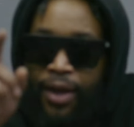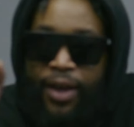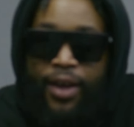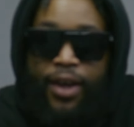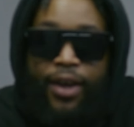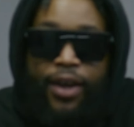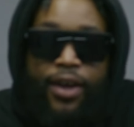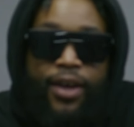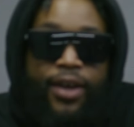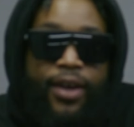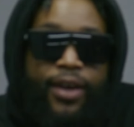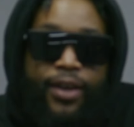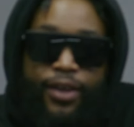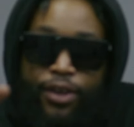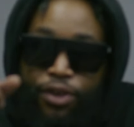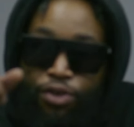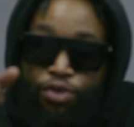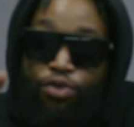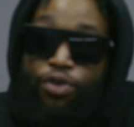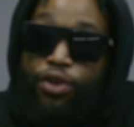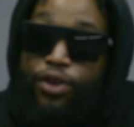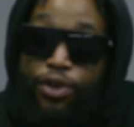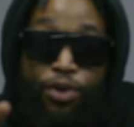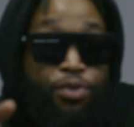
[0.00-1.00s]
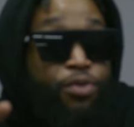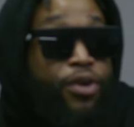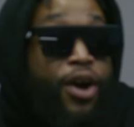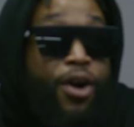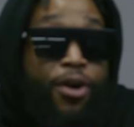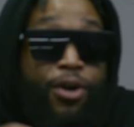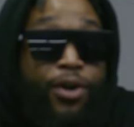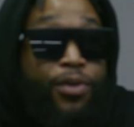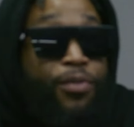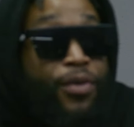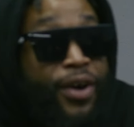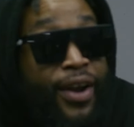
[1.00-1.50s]
you the only one that
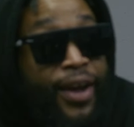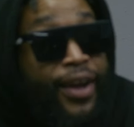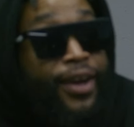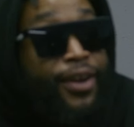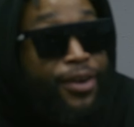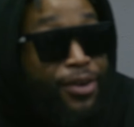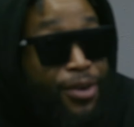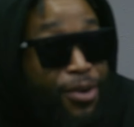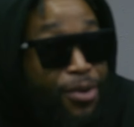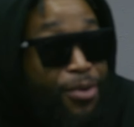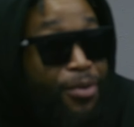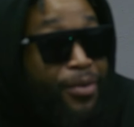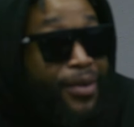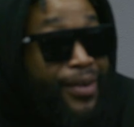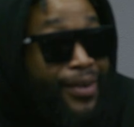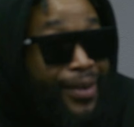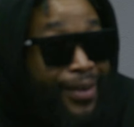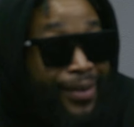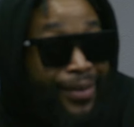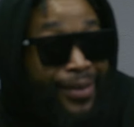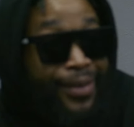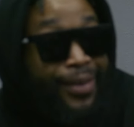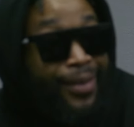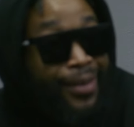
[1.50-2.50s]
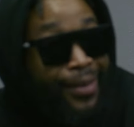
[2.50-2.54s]
can do it.